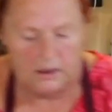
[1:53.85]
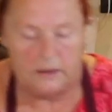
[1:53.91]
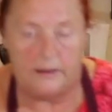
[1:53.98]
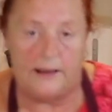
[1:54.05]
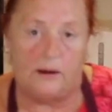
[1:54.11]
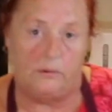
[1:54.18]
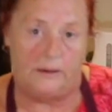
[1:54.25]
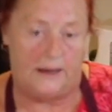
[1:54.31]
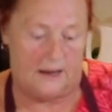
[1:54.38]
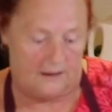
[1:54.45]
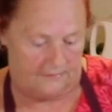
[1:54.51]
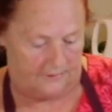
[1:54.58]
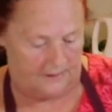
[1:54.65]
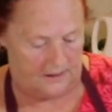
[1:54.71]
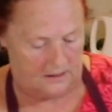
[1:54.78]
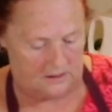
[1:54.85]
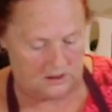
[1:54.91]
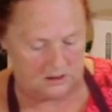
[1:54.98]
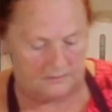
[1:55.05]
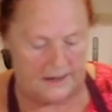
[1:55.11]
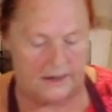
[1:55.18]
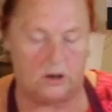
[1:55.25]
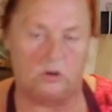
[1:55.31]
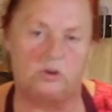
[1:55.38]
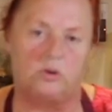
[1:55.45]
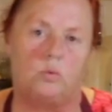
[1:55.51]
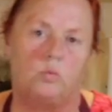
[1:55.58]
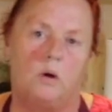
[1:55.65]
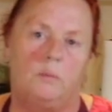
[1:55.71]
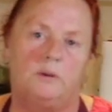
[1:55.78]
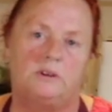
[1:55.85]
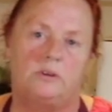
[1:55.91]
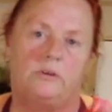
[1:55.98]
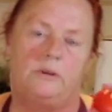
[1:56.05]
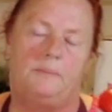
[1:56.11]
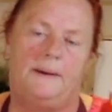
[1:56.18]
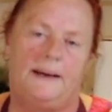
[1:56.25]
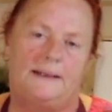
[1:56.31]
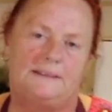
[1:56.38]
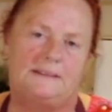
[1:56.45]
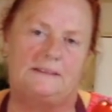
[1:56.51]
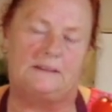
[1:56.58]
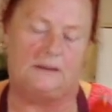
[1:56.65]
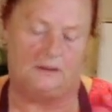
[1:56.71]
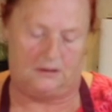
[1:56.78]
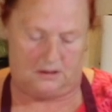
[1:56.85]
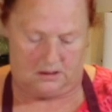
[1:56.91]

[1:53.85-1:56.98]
Now we have tomatoes. Romas are the best.